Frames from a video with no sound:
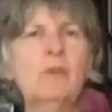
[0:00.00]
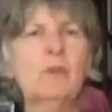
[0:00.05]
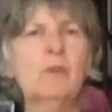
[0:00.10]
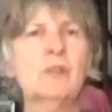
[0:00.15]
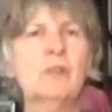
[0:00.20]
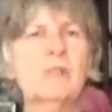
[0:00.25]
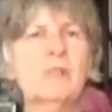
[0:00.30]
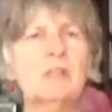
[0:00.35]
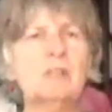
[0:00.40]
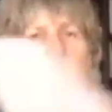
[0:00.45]

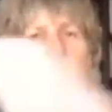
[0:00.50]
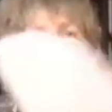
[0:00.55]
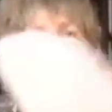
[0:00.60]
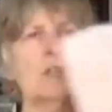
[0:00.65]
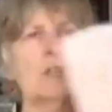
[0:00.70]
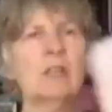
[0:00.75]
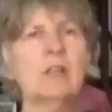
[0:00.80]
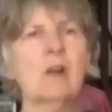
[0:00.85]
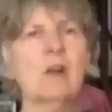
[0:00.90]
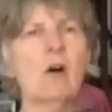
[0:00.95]

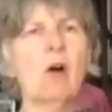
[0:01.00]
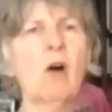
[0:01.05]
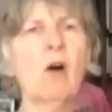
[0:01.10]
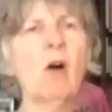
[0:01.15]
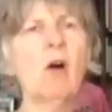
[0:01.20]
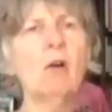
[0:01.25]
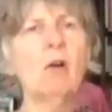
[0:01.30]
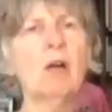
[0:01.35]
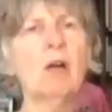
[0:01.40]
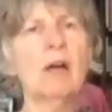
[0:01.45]
attention in
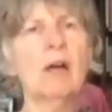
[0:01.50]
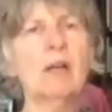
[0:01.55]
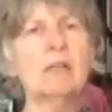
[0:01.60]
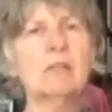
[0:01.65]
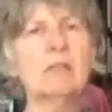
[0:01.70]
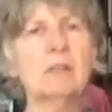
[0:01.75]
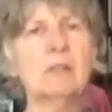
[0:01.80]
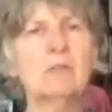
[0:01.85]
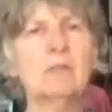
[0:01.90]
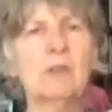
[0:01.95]
all
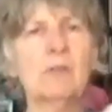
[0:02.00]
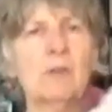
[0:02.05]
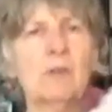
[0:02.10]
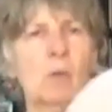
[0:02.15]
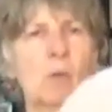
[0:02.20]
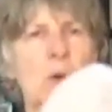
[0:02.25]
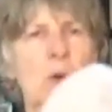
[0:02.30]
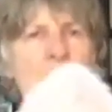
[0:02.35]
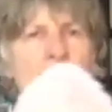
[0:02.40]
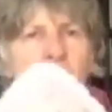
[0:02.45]
kinds of
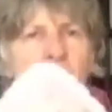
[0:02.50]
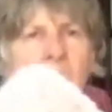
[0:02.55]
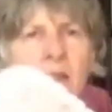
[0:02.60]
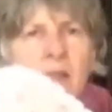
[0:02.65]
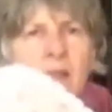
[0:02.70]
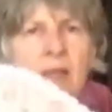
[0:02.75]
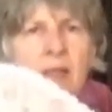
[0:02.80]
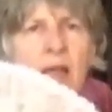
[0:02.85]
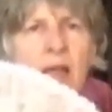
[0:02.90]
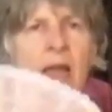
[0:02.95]
different
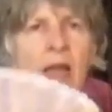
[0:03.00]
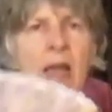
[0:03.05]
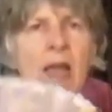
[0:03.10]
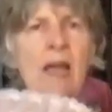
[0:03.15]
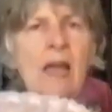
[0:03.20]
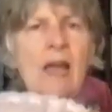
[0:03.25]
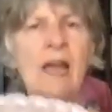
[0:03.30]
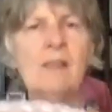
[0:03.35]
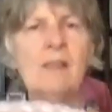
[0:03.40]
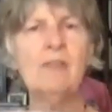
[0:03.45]
ways,
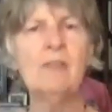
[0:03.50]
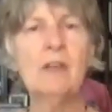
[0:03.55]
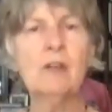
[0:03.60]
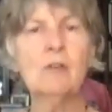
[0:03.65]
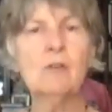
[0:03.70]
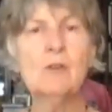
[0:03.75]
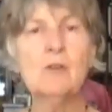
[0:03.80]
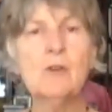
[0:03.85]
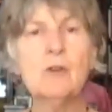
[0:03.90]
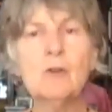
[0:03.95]
and
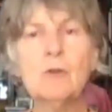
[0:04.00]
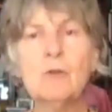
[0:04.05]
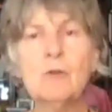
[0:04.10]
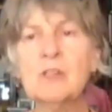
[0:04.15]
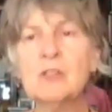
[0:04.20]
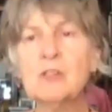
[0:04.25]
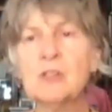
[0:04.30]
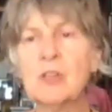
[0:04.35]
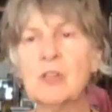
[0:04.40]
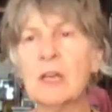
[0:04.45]
they're
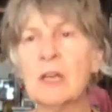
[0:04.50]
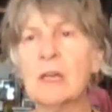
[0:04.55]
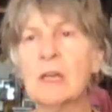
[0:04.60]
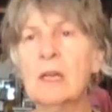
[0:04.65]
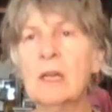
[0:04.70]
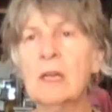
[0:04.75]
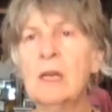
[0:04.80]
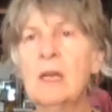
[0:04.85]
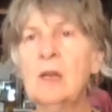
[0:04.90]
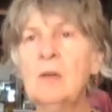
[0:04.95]
nourishing,
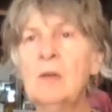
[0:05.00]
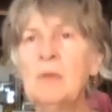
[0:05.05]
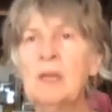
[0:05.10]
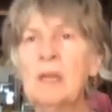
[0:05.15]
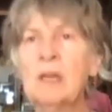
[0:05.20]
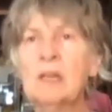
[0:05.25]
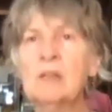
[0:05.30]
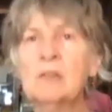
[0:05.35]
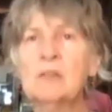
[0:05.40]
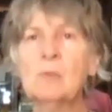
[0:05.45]

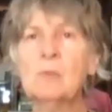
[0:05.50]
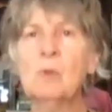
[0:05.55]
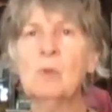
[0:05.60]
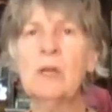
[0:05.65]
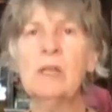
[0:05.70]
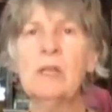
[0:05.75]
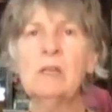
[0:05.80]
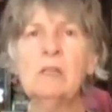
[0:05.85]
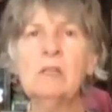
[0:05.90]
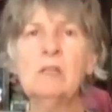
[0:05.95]
because
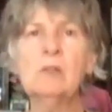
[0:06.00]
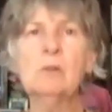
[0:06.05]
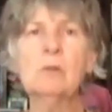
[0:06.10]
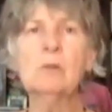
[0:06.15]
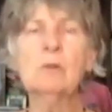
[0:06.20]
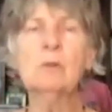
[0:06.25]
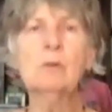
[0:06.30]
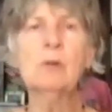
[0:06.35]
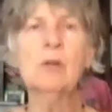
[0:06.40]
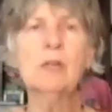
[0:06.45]
when
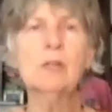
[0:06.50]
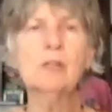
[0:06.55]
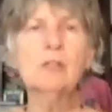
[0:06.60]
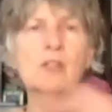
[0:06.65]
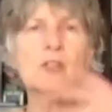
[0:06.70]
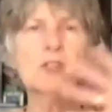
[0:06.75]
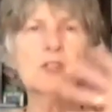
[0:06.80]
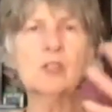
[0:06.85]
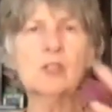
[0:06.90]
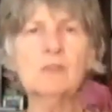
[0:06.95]
you
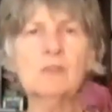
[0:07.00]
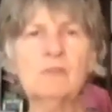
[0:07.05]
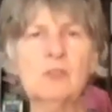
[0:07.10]
shift